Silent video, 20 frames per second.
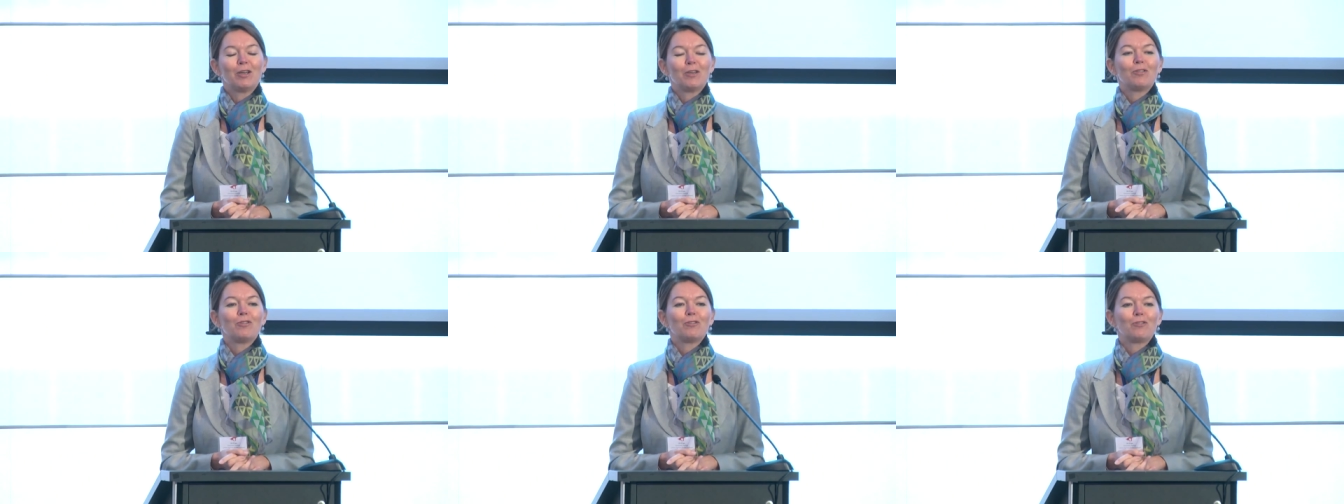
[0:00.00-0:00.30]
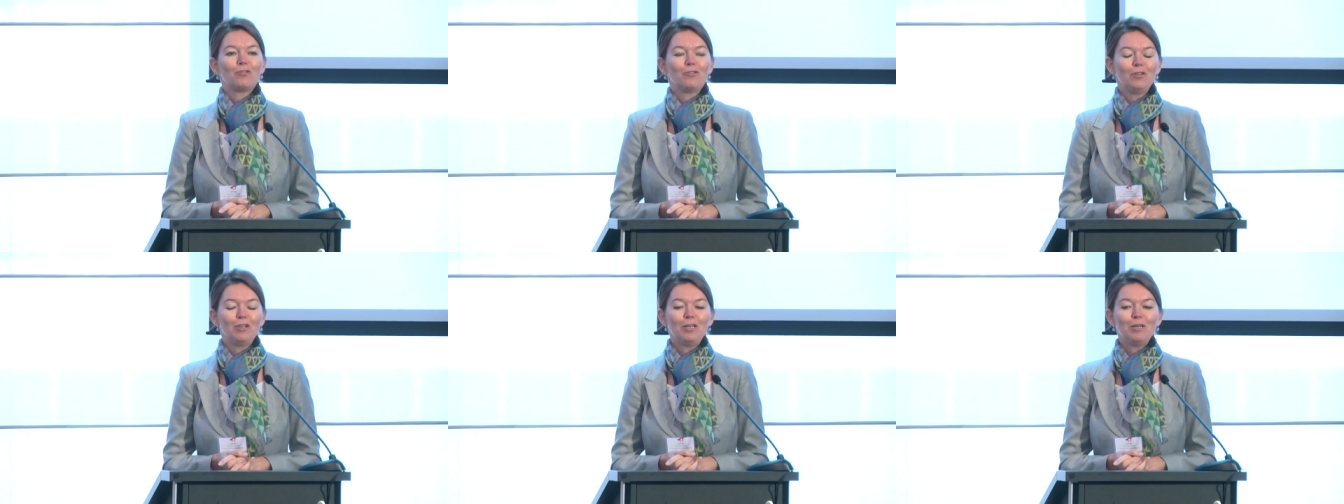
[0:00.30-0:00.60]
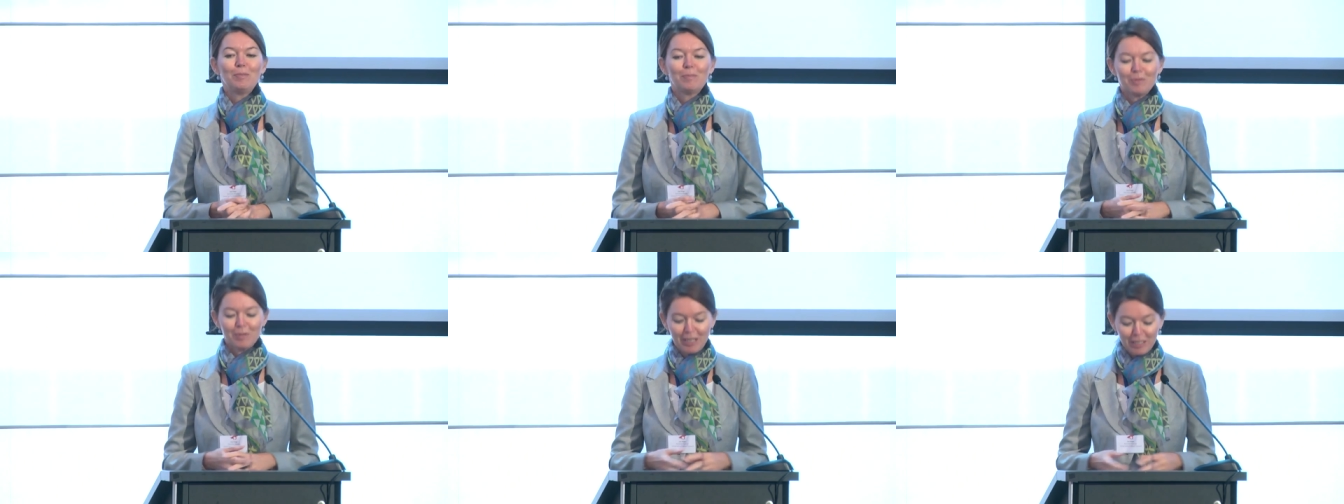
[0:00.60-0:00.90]
the
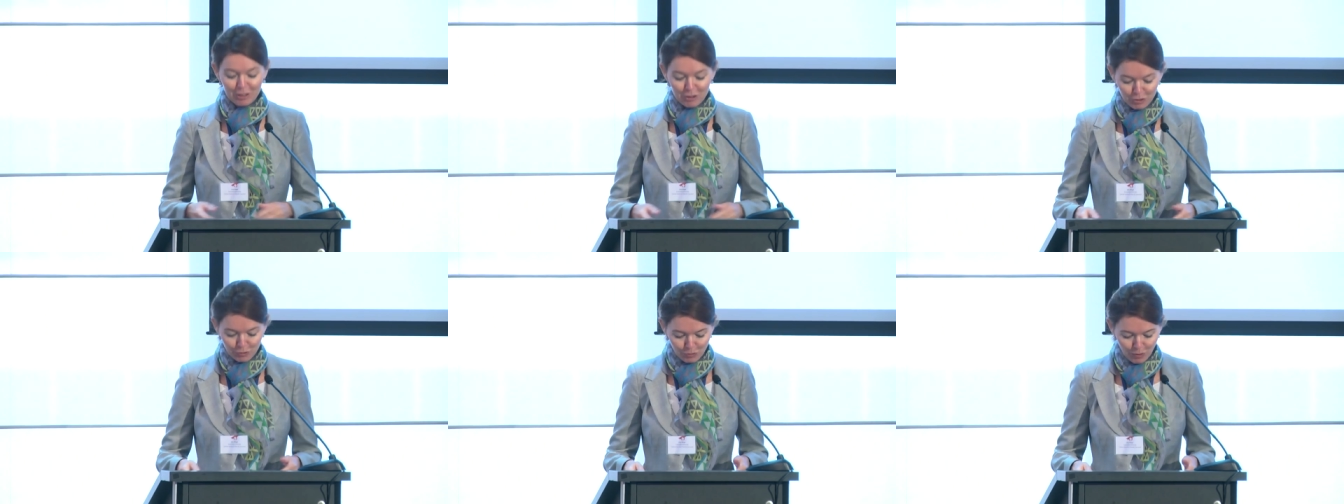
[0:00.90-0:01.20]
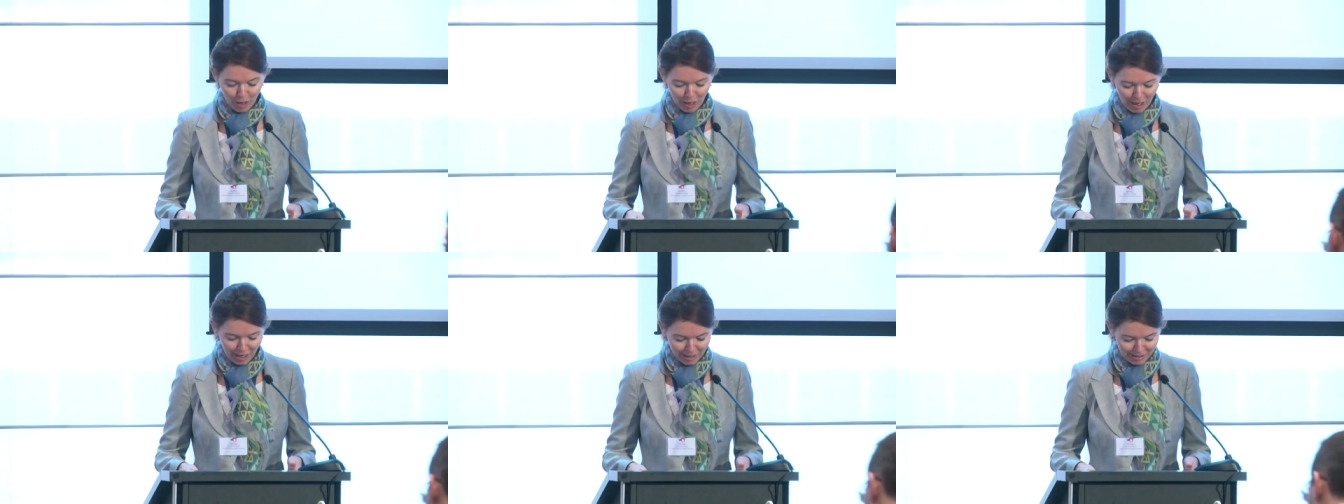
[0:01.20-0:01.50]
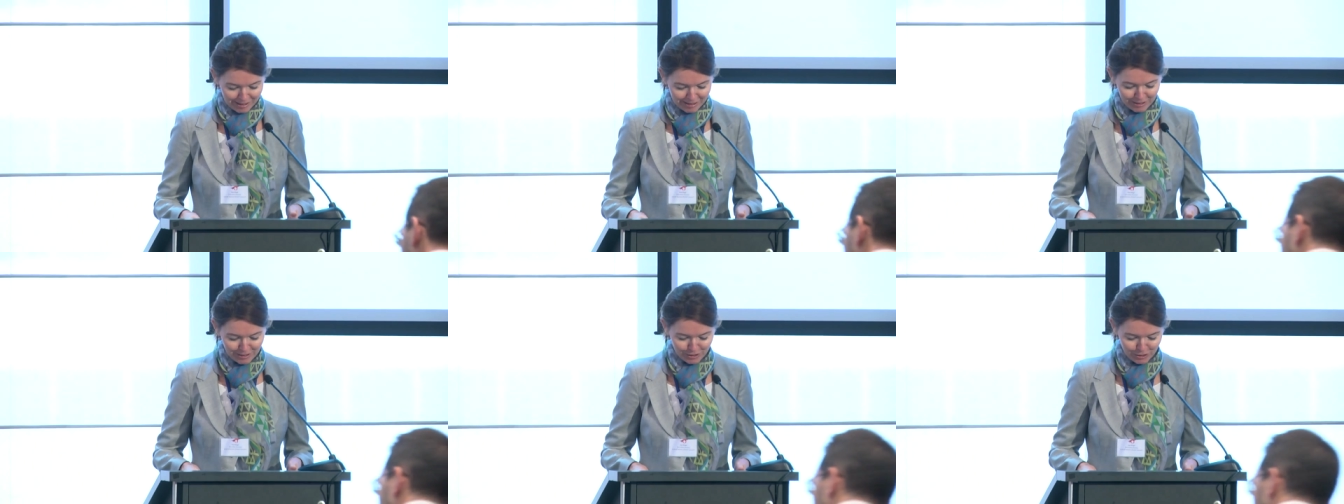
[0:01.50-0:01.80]
theme that you
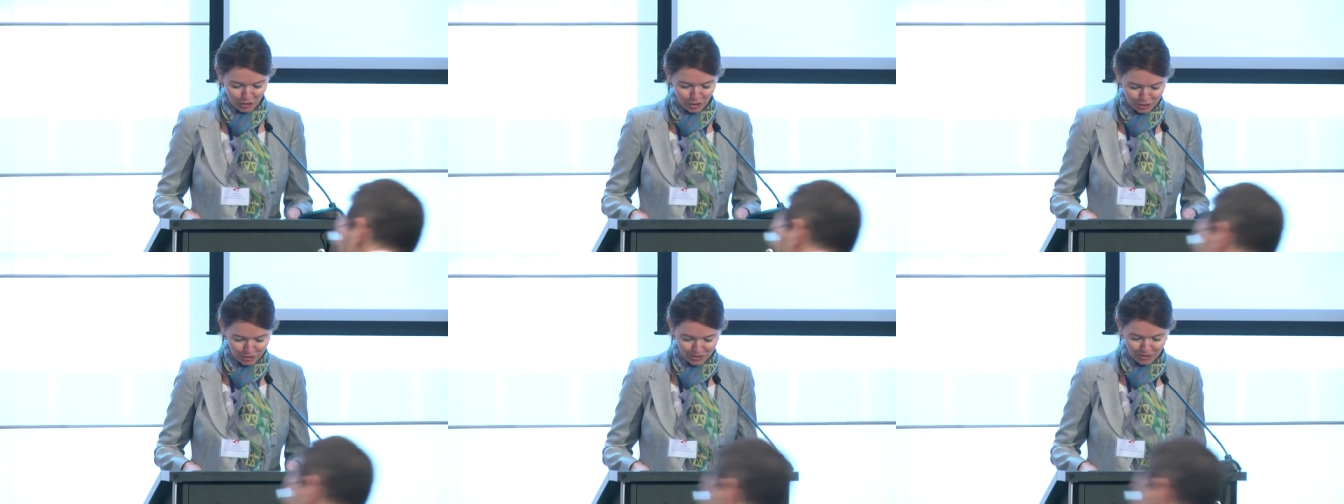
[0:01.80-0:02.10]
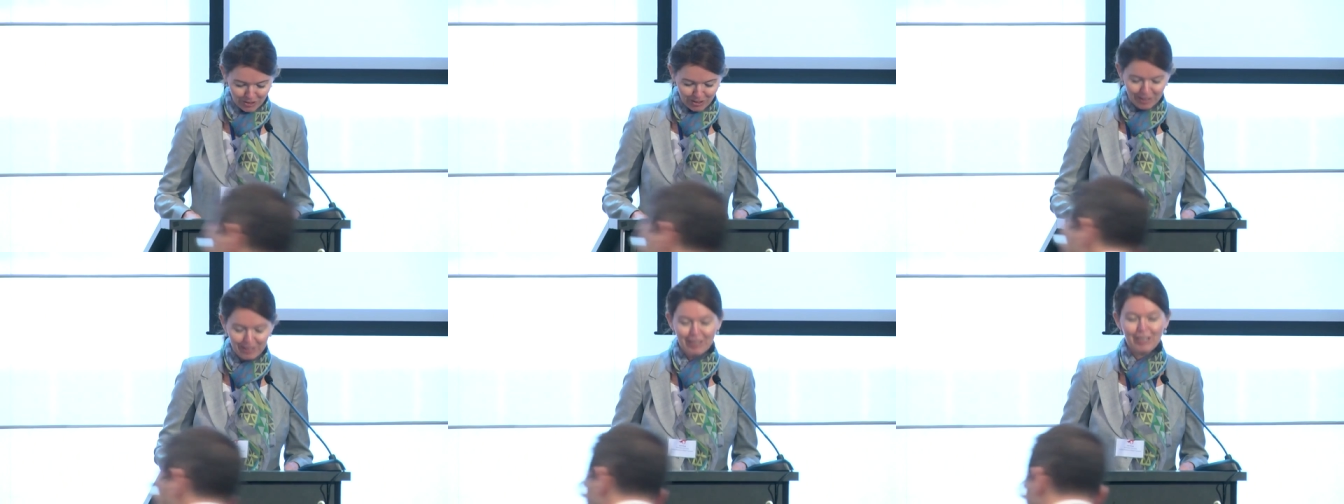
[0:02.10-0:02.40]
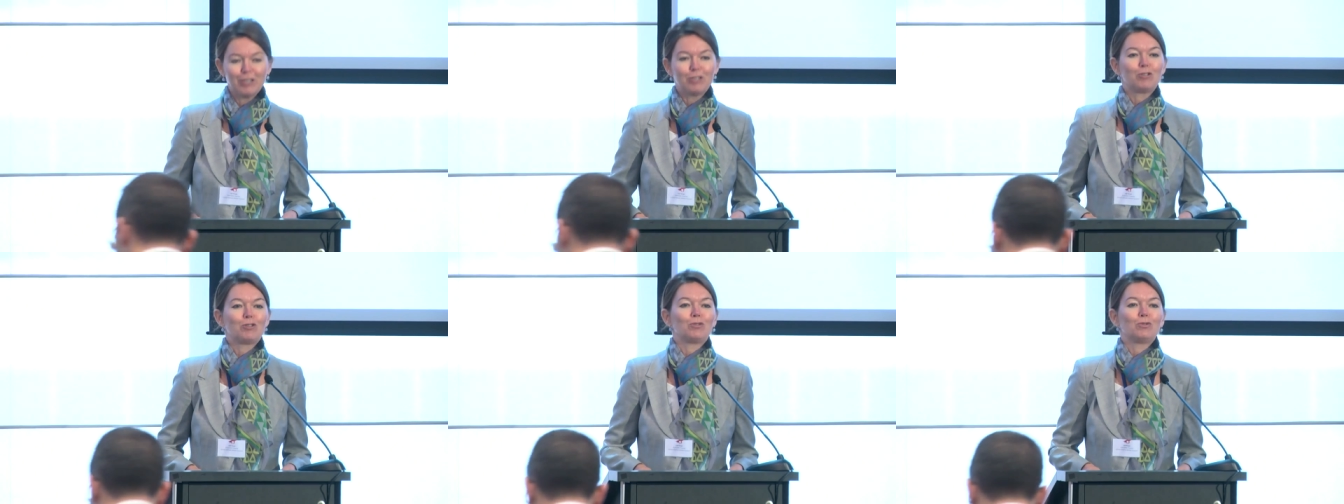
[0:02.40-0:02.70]
are discussing
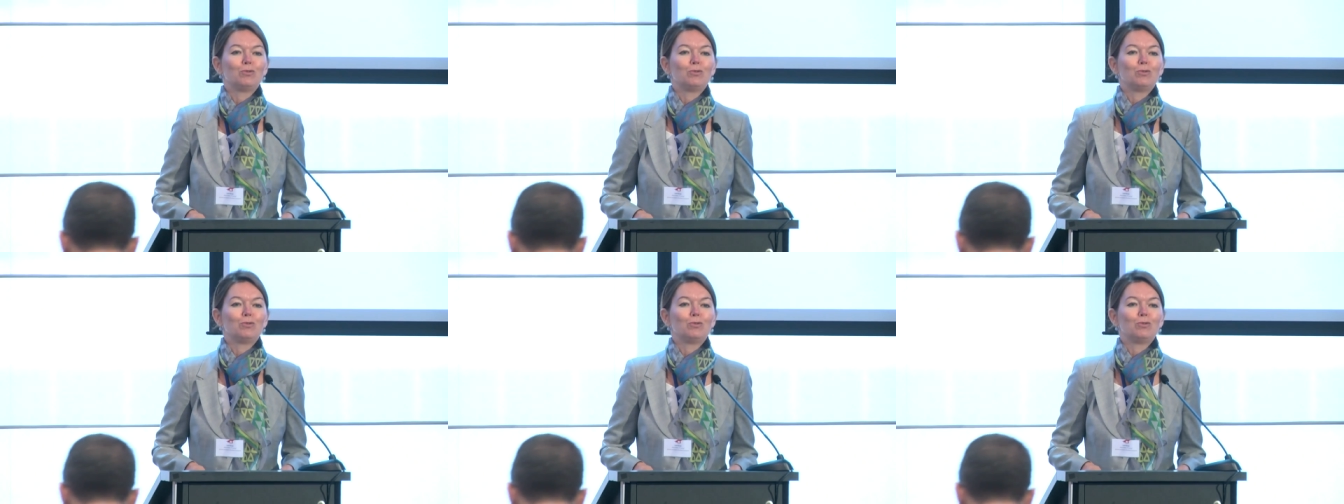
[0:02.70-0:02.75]
here